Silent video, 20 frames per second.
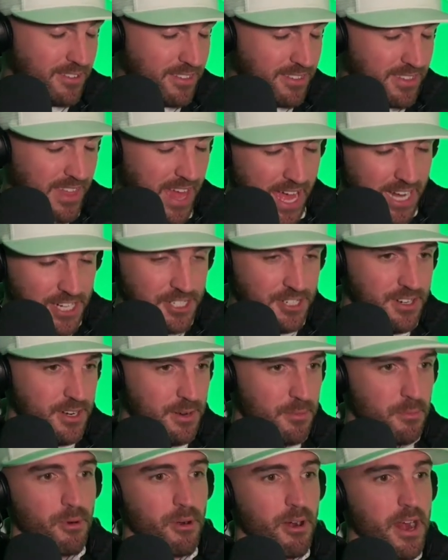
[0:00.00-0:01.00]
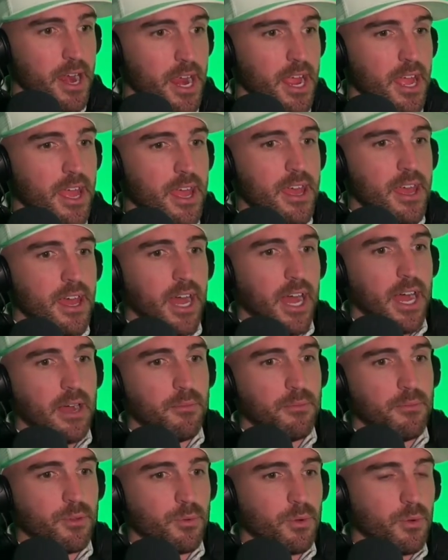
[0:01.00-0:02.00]
thatch, and debris.
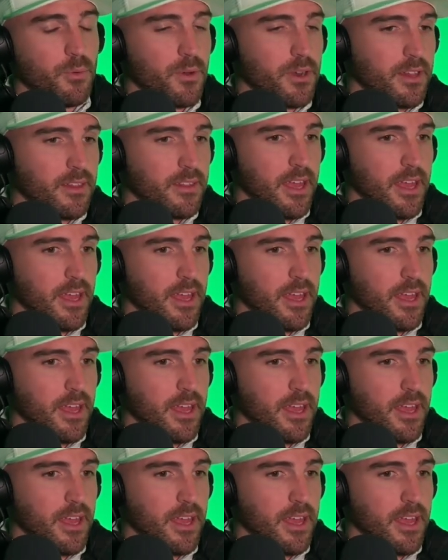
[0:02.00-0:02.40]
So we'll want to